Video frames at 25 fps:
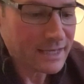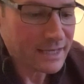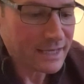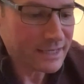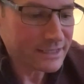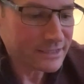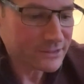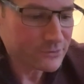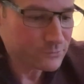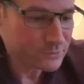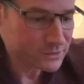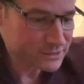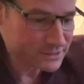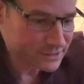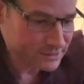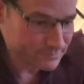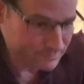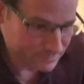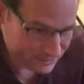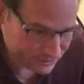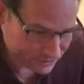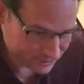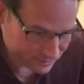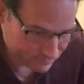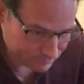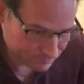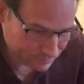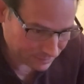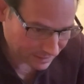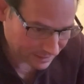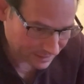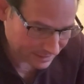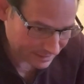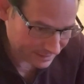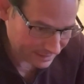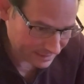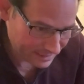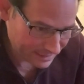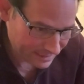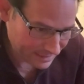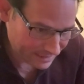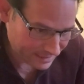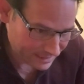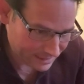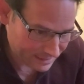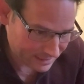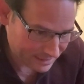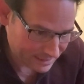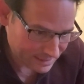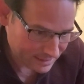And it was commissioned by
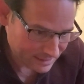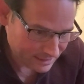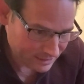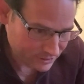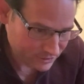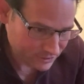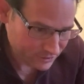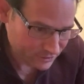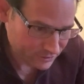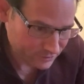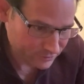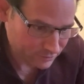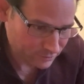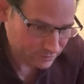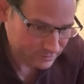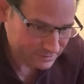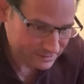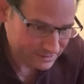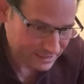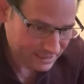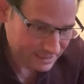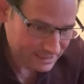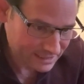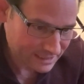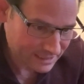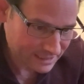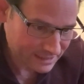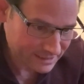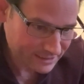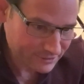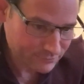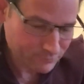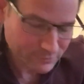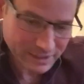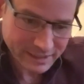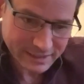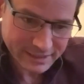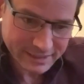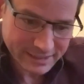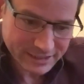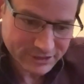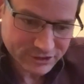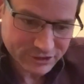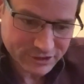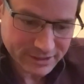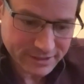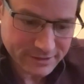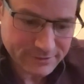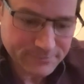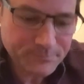a Colonel Takagi
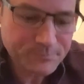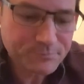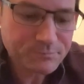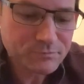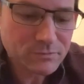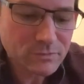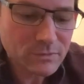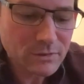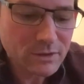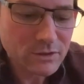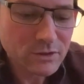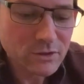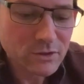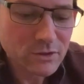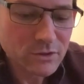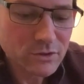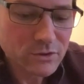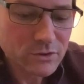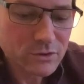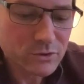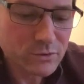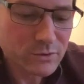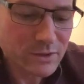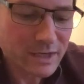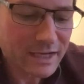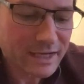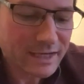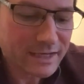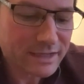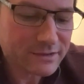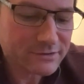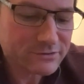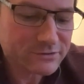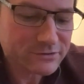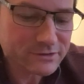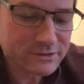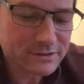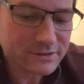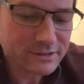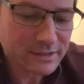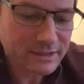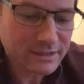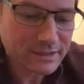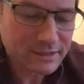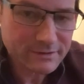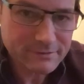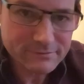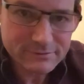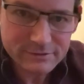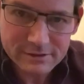Renkichi, who has
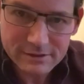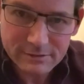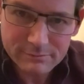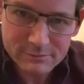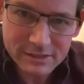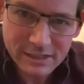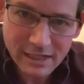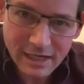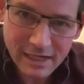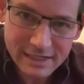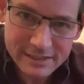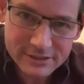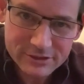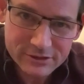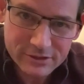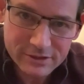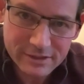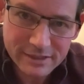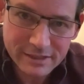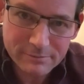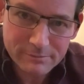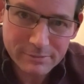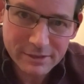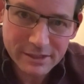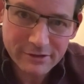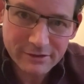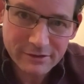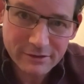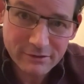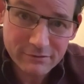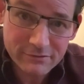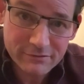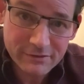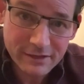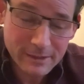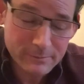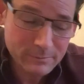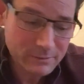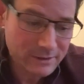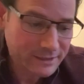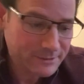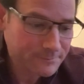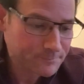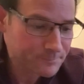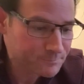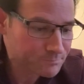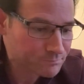some ties to the Imperial family.